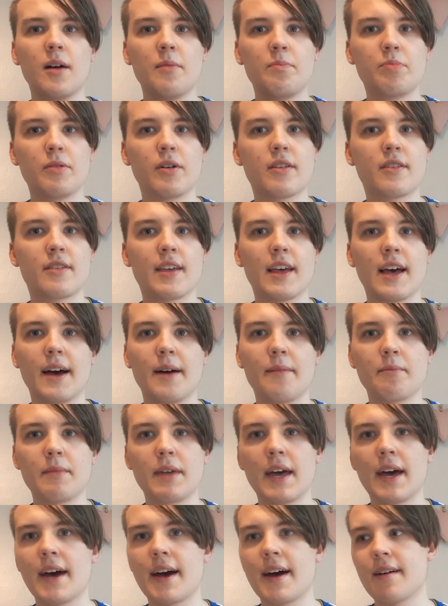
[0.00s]
But
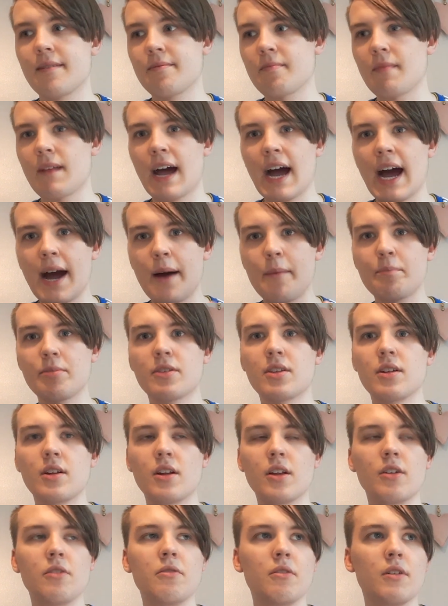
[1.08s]
yeah,
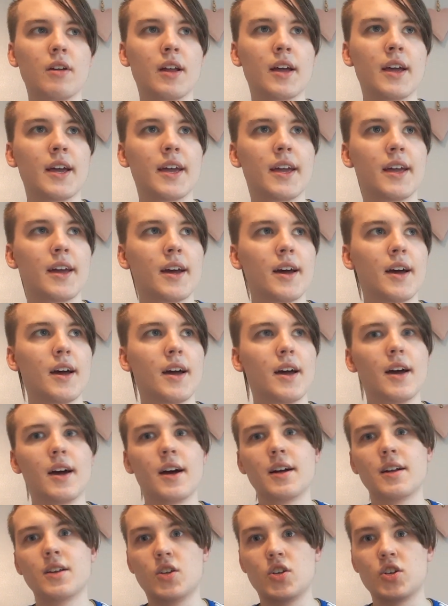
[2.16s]
absolutely
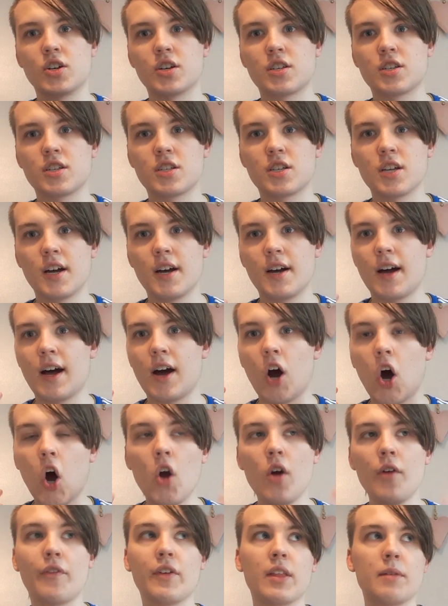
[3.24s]
just
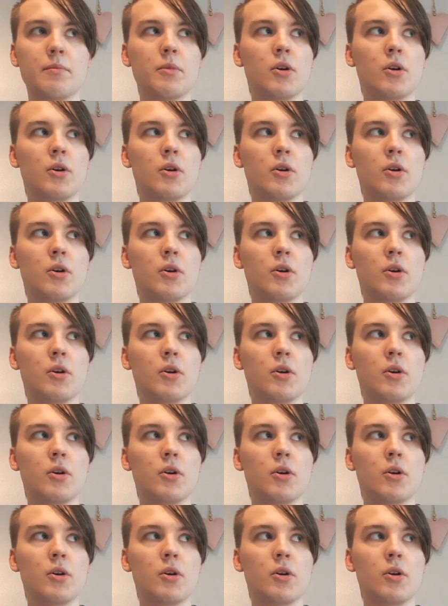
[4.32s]
over the